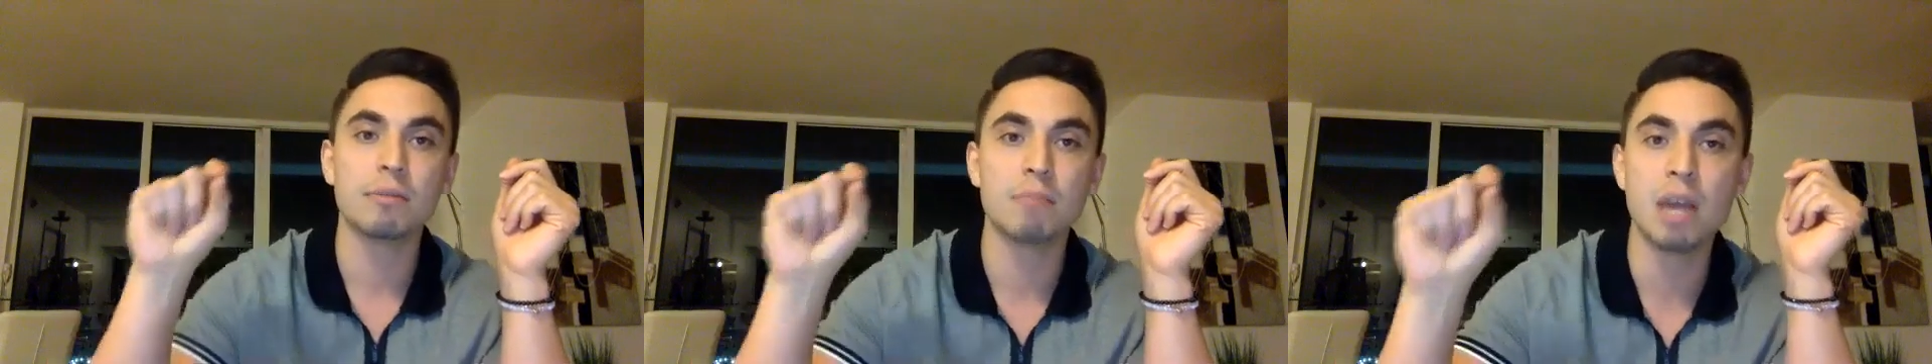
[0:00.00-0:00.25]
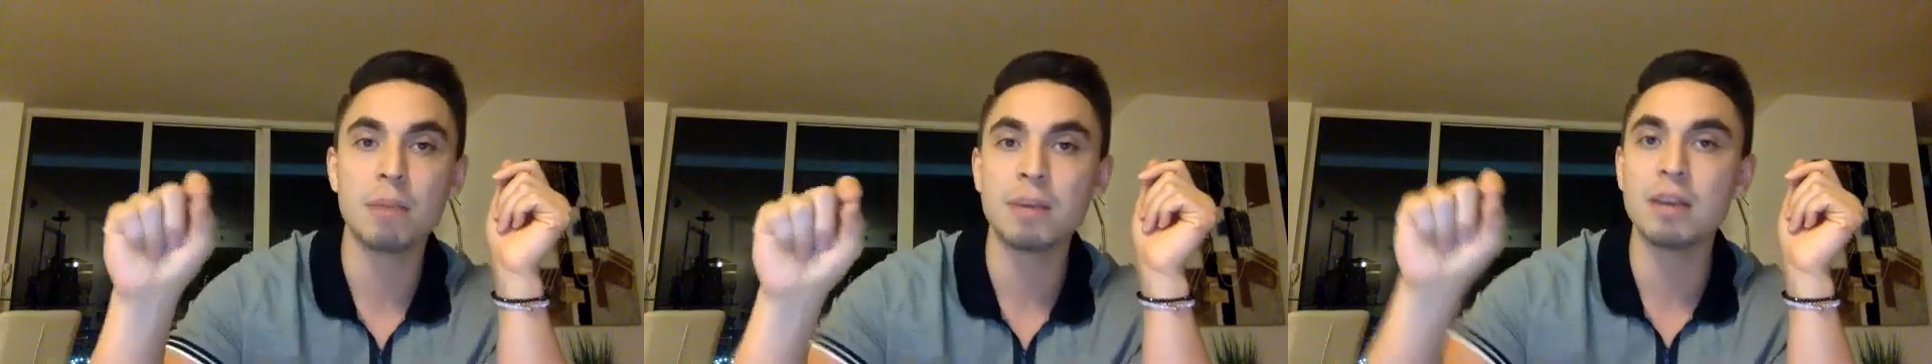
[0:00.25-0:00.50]

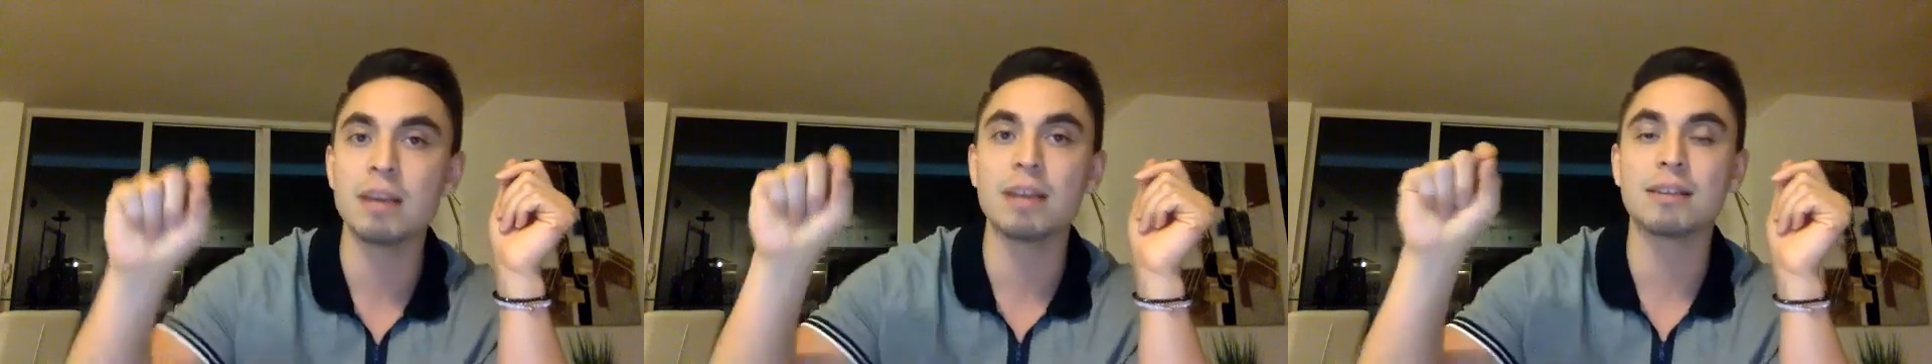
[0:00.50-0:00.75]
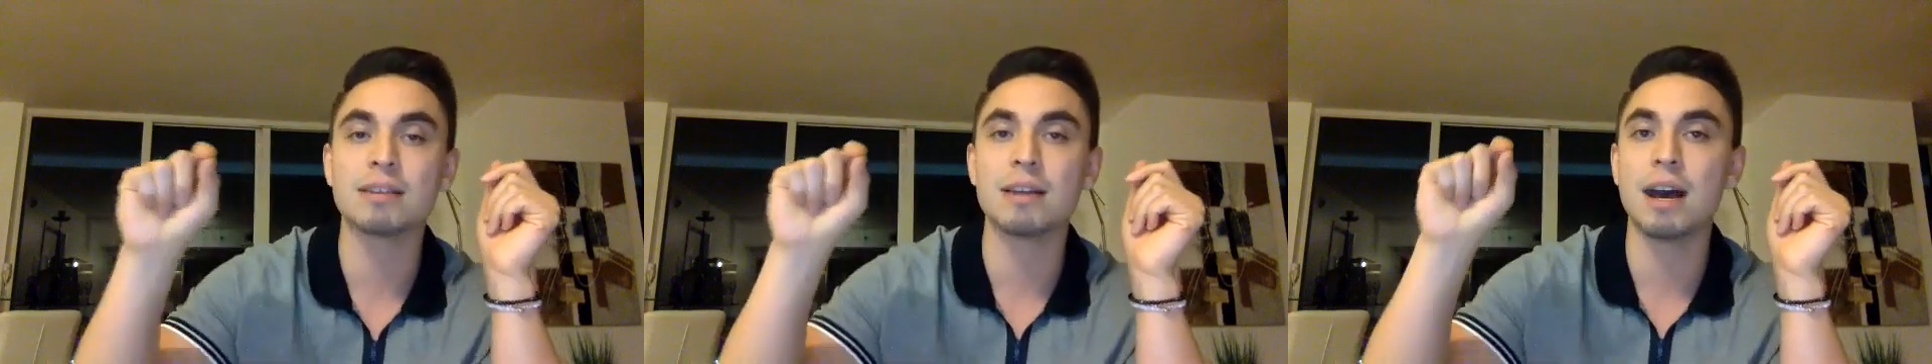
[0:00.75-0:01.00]
Maybe
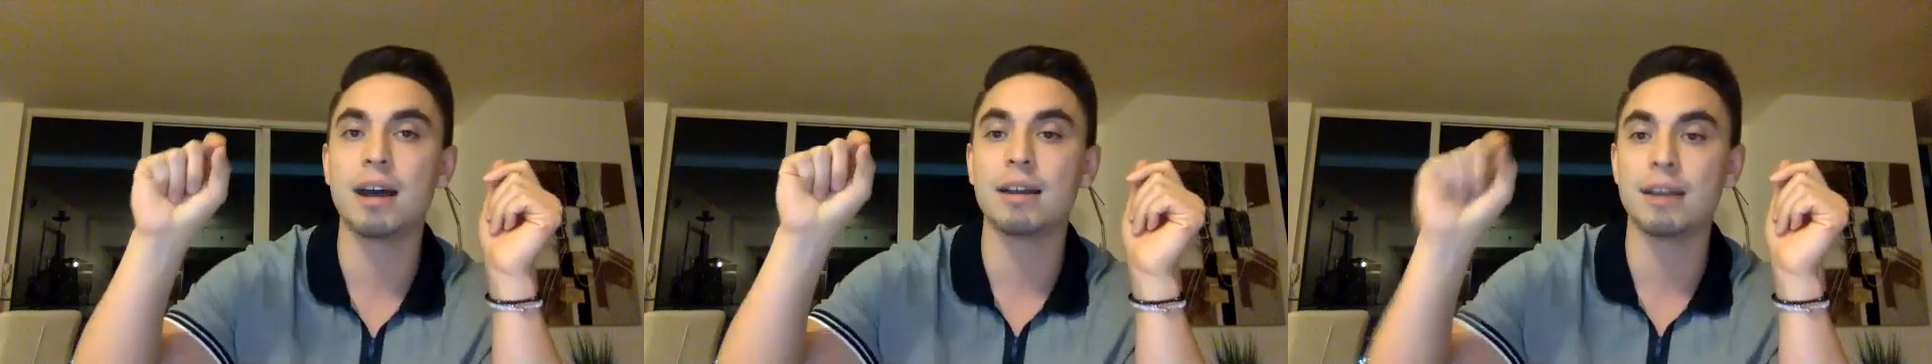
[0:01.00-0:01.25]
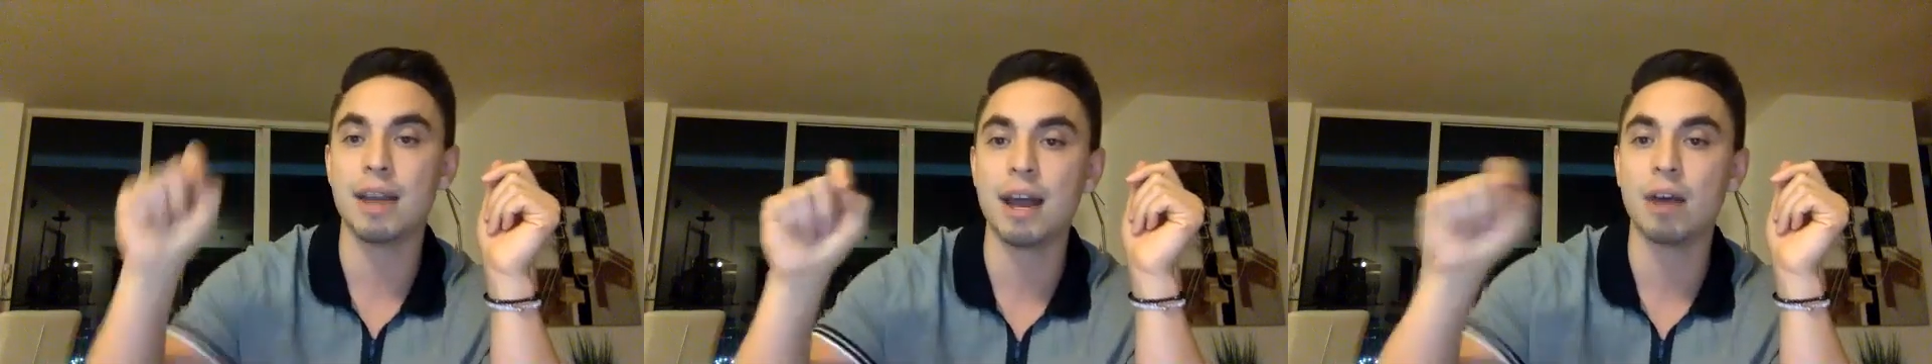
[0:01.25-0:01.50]
it's
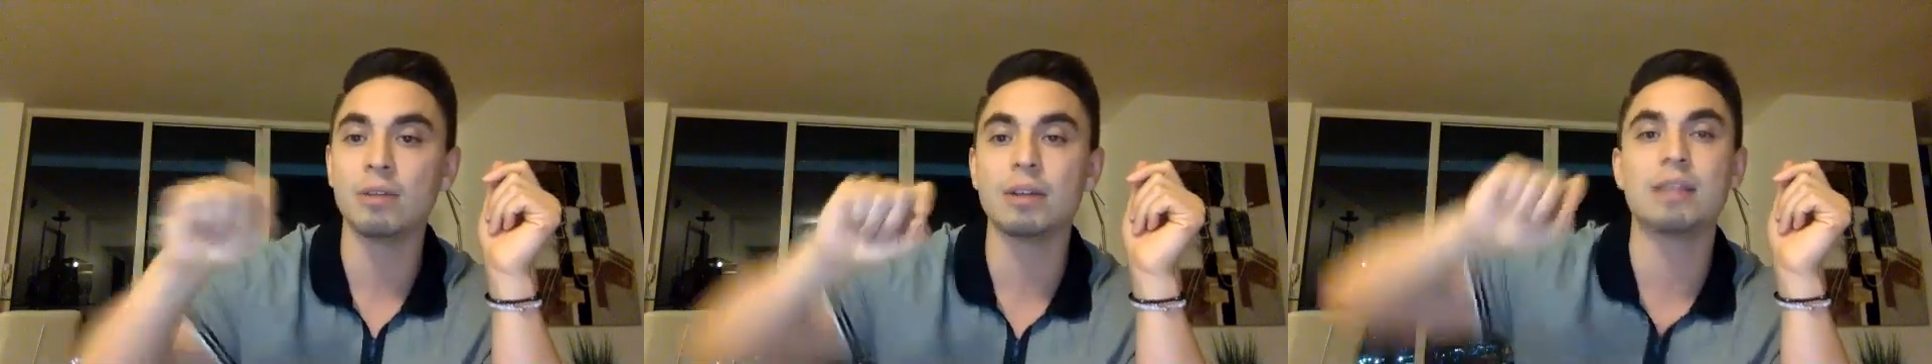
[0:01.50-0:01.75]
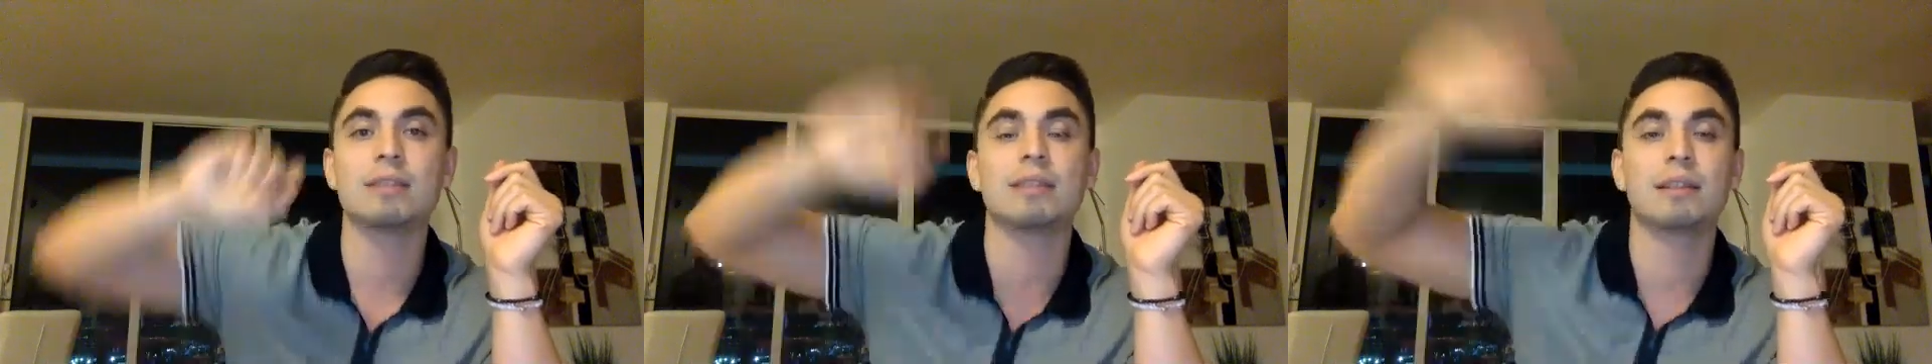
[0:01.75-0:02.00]
not now,
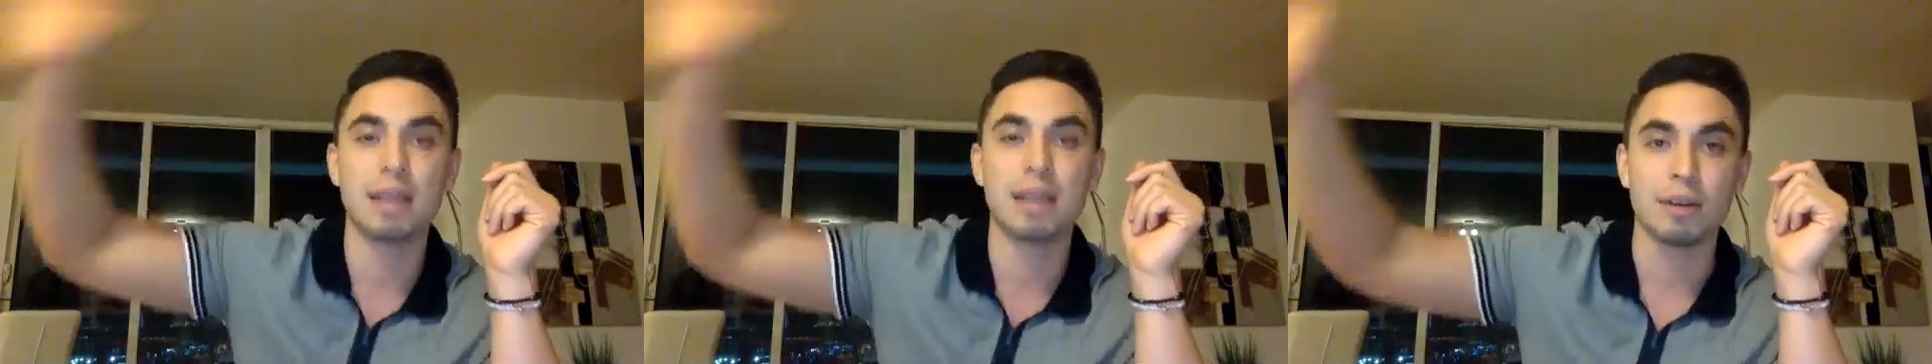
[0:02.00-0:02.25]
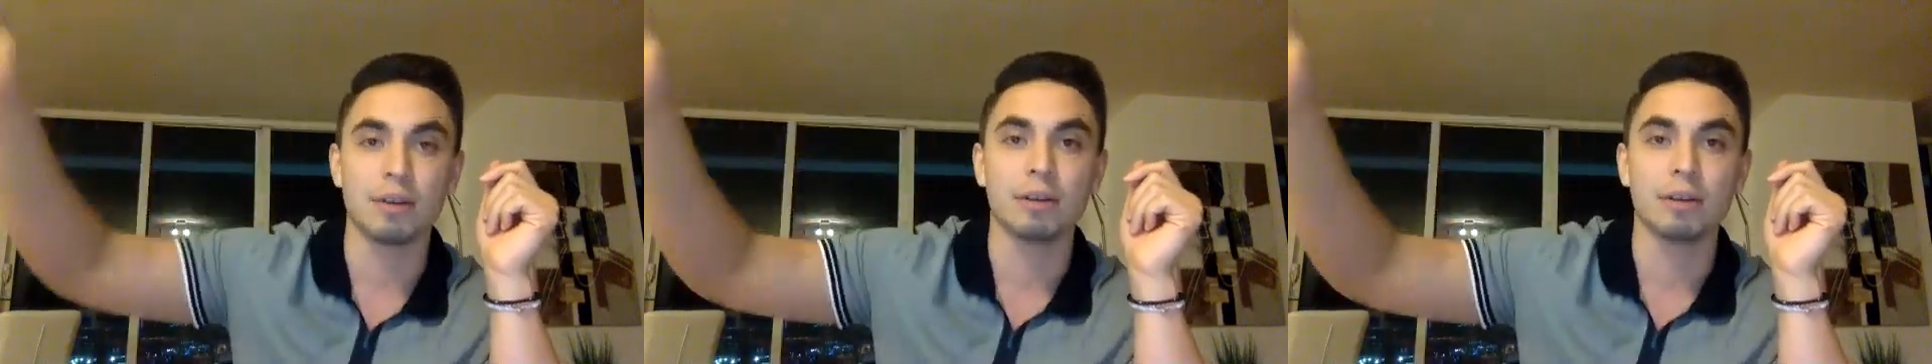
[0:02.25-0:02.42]
it's later.